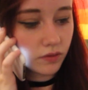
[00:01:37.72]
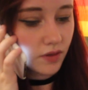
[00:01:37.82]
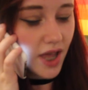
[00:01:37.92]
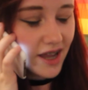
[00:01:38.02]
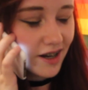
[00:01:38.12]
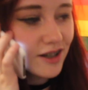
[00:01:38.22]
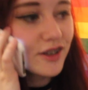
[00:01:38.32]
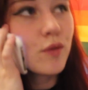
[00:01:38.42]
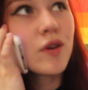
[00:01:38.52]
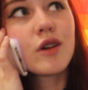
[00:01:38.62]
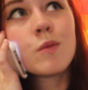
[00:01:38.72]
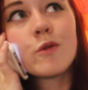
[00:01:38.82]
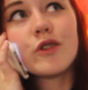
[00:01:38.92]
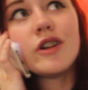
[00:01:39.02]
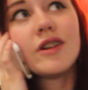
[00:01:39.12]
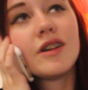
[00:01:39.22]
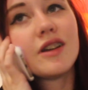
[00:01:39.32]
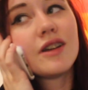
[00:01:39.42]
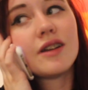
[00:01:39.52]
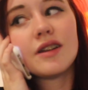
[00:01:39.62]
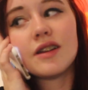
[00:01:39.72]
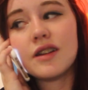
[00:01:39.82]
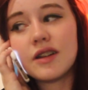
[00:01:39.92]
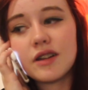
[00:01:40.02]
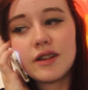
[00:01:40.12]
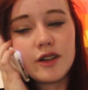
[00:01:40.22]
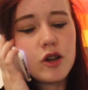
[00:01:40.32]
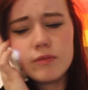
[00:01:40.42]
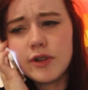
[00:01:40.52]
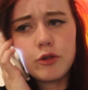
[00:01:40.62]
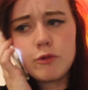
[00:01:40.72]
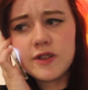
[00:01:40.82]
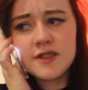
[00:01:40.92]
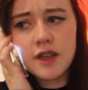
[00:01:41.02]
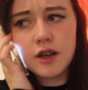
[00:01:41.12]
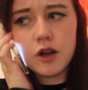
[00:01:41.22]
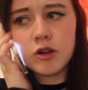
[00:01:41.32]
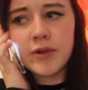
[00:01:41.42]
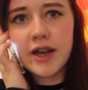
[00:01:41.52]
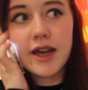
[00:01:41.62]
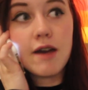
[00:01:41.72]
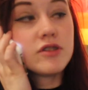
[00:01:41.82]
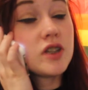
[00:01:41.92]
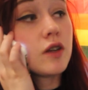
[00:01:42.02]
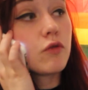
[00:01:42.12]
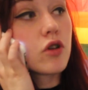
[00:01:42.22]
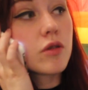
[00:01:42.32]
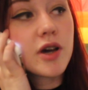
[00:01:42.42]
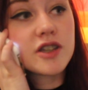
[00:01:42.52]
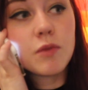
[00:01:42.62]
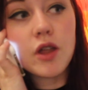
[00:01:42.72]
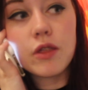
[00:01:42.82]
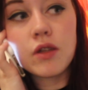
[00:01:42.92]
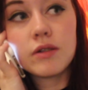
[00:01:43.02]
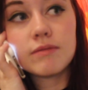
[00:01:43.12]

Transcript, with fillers: Hey girl, do you want to come over? No, my roommate's not home. I haven't seen him for the past month.